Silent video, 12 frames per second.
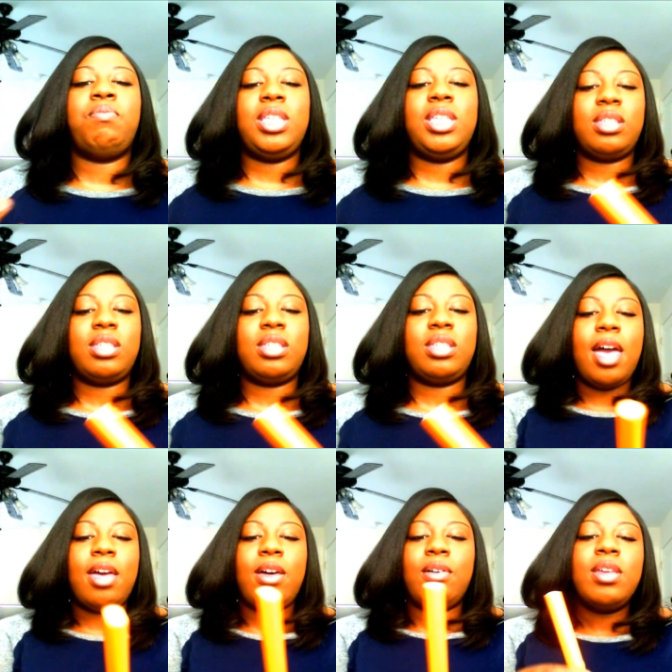style,
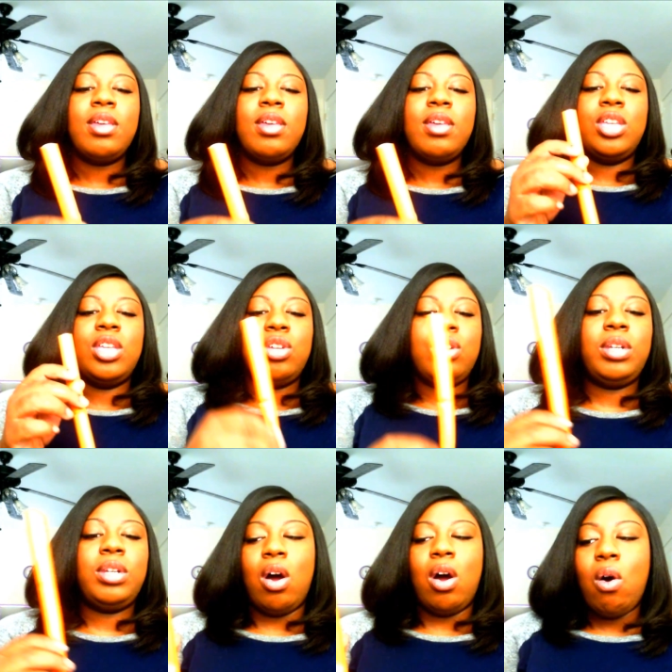then you don't need a
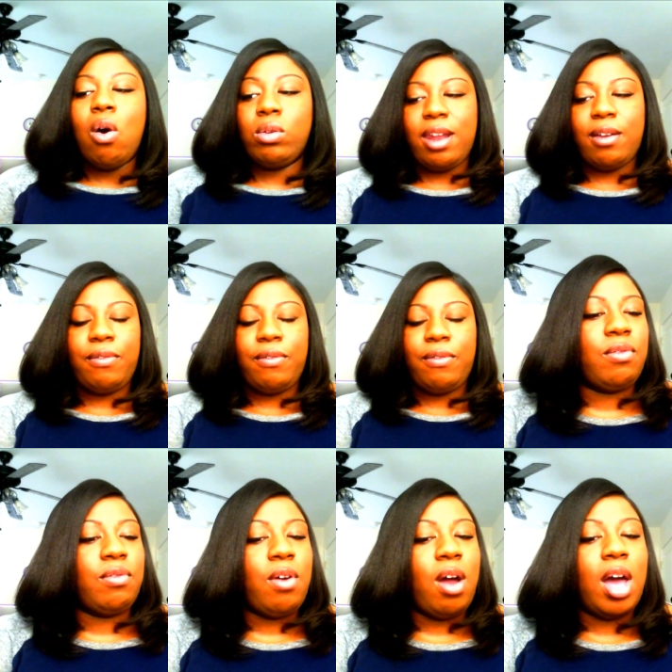whole lot of Flexi Rods.
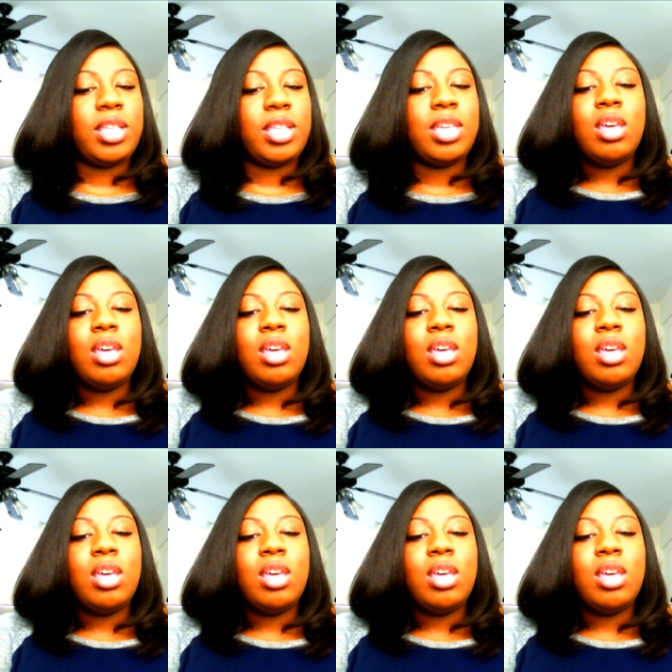You're